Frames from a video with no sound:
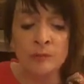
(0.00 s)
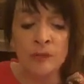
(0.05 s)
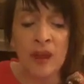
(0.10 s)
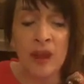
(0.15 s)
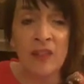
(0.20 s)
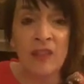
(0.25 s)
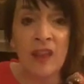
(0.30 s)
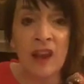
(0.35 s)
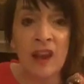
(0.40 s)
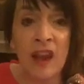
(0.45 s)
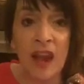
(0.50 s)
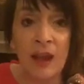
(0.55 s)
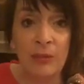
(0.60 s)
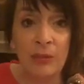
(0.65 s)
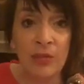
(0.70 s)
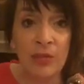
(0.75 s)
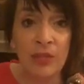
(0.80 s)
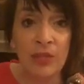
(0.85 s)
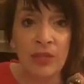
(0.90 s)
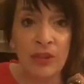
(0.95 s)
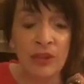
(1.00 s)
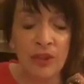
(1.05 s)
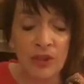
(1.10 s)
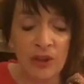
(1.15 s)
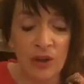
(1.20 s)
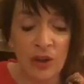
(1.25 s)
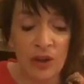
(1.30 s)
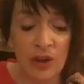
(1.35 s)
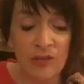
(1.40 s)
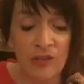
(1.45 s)
in the length
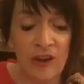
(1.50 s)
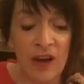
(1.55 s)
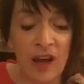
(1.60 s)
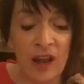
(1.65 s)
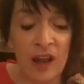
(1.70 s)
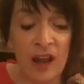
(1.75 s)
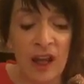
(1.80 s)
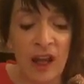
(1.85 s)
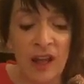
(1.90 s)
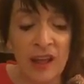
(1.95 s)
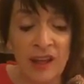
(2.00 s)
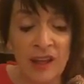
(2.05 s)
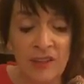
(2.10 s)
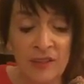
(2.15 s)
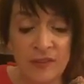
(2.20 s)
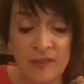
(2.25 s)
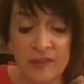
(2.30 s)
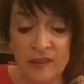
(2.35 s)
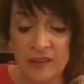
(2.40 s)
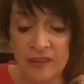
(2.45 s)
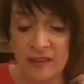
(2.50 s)
of our lives.'